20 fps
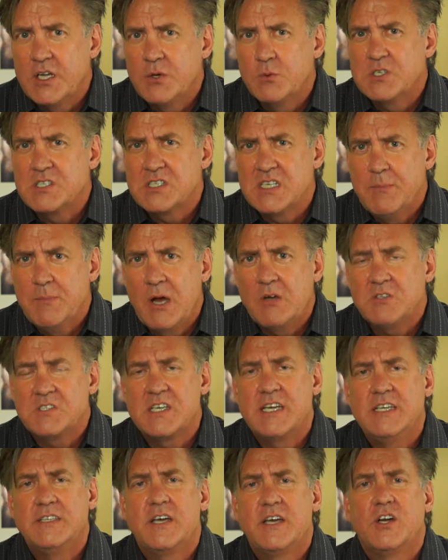it was somehow
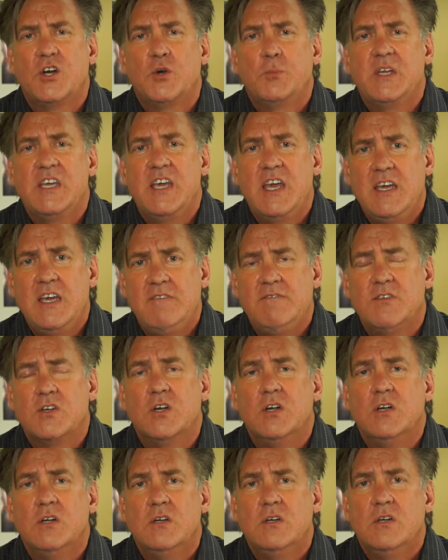saying that her
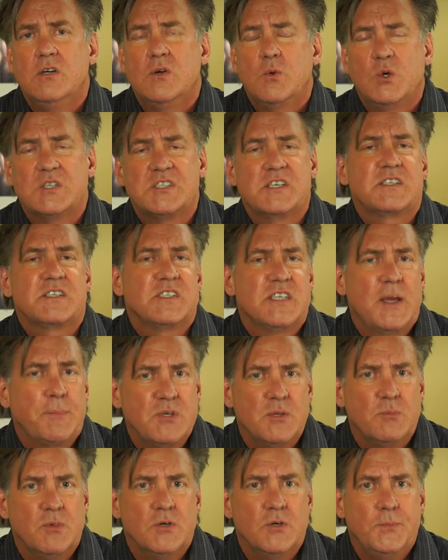behavior was
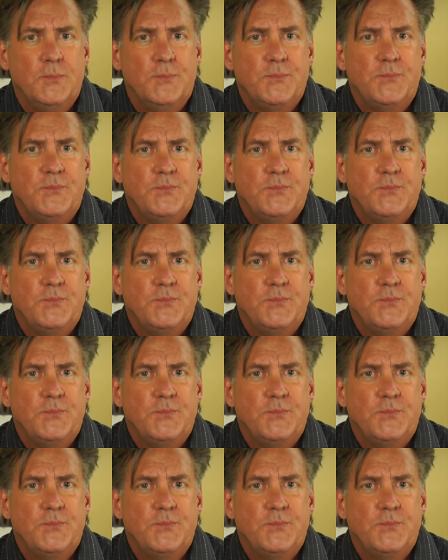acceptable.